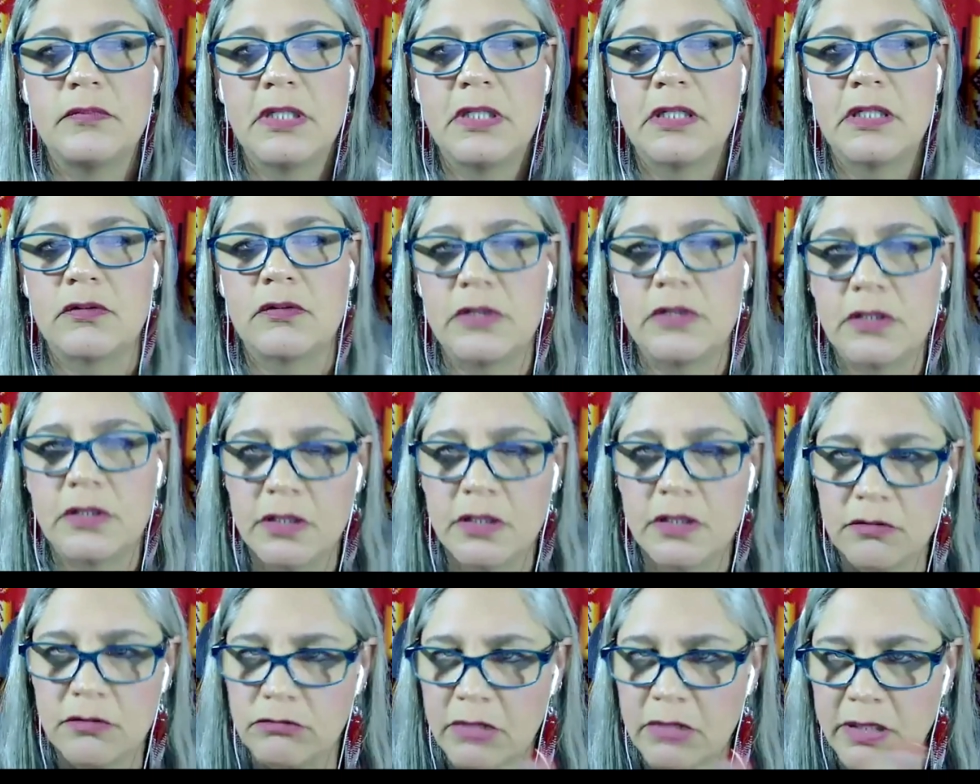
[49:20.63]
you know, you
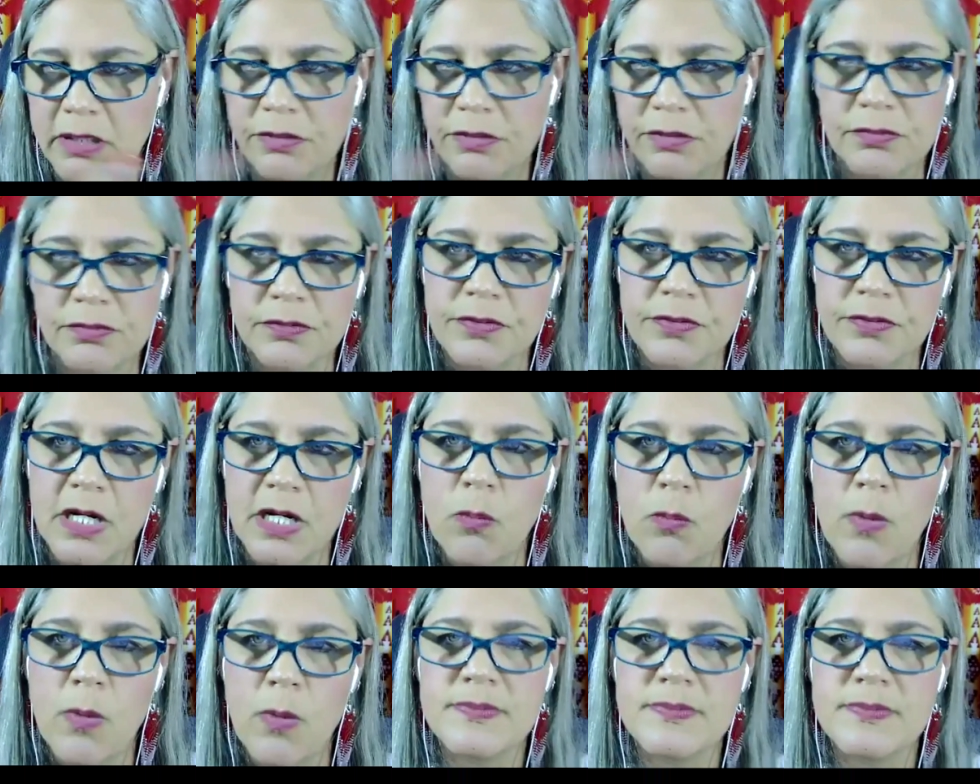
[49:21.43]
can read through
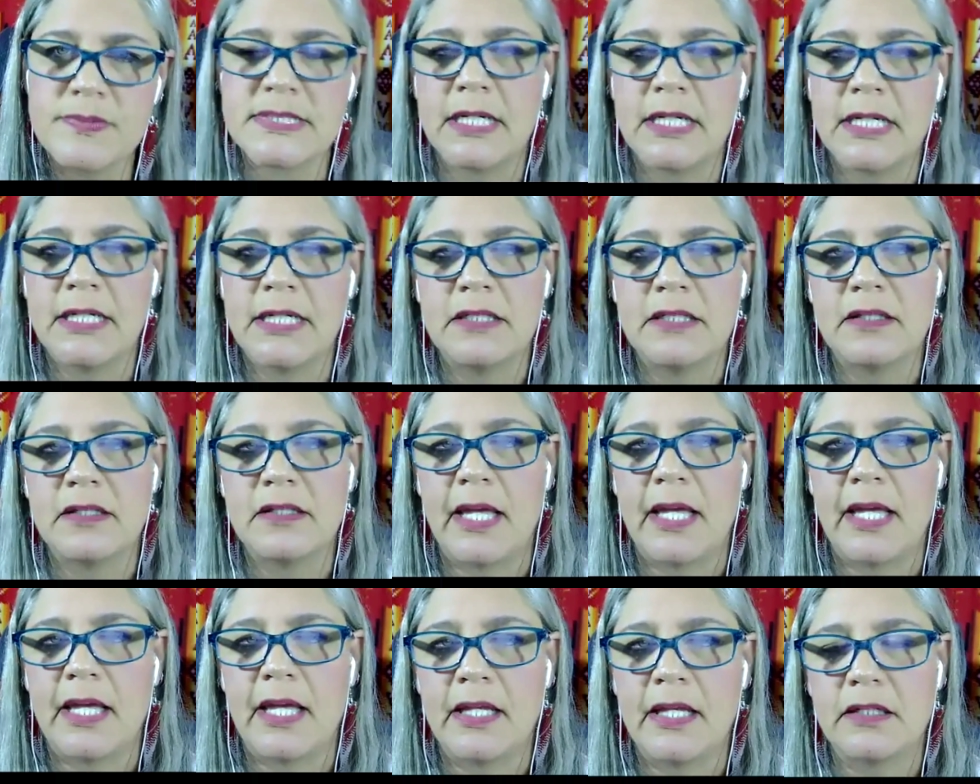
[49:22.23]
their website
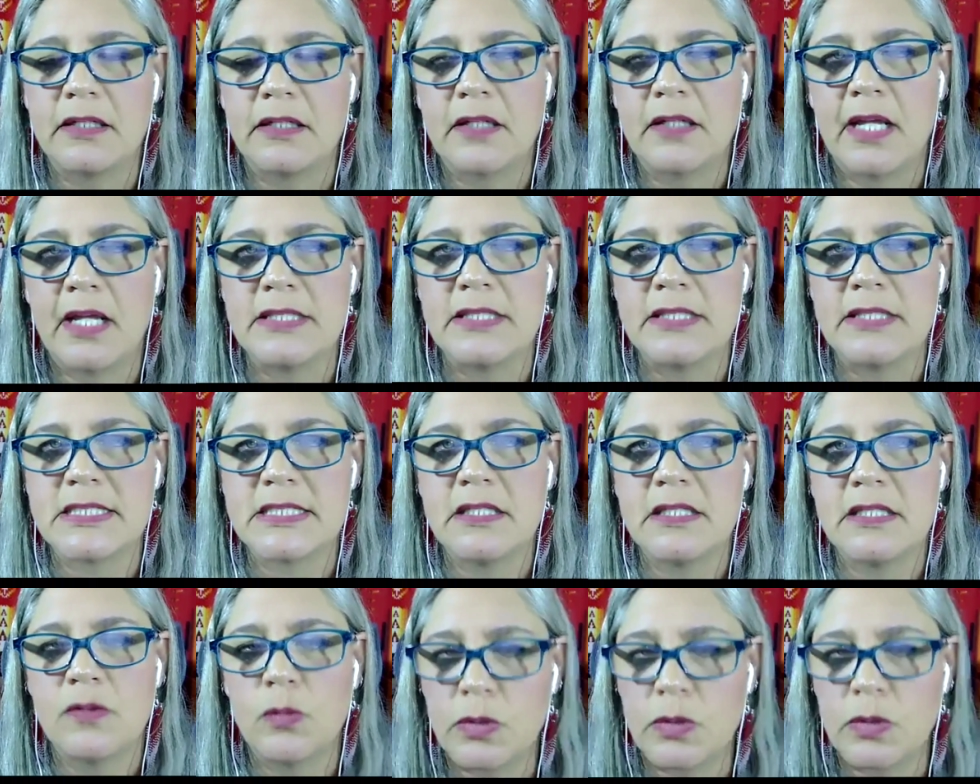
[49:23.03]
and
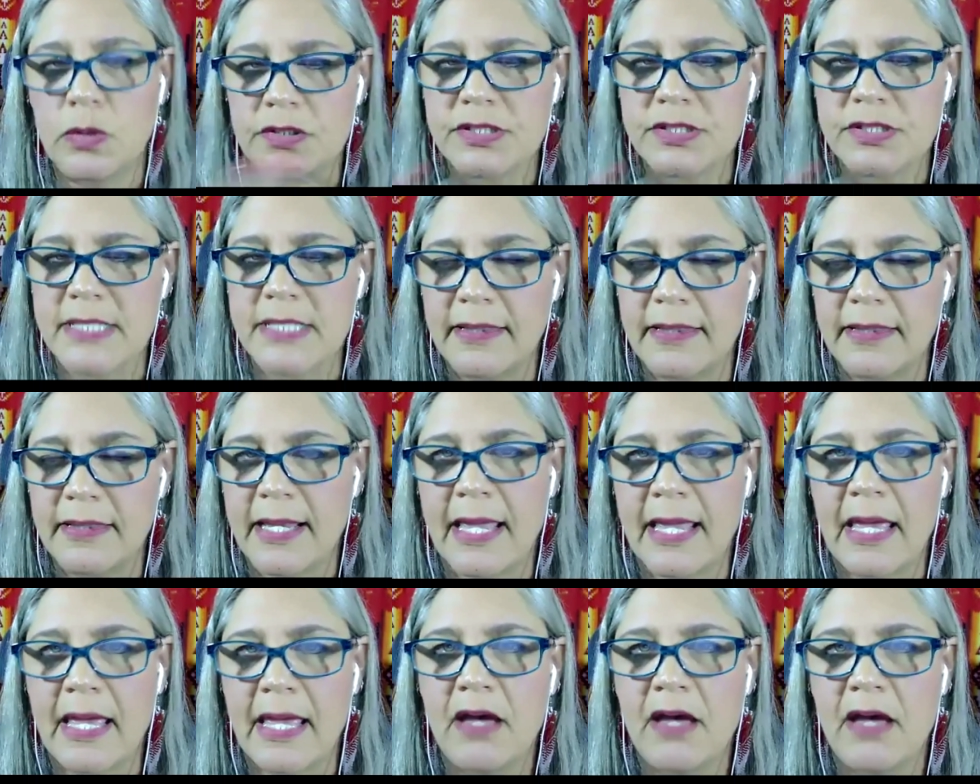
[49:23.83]
see the words that
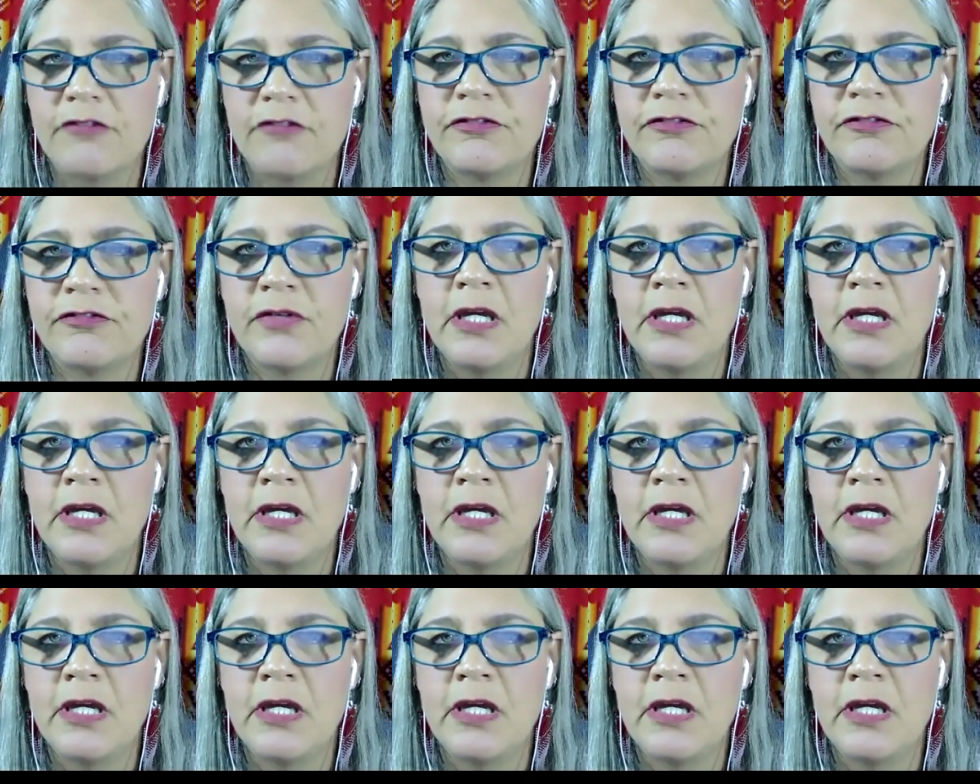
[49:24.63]
they have,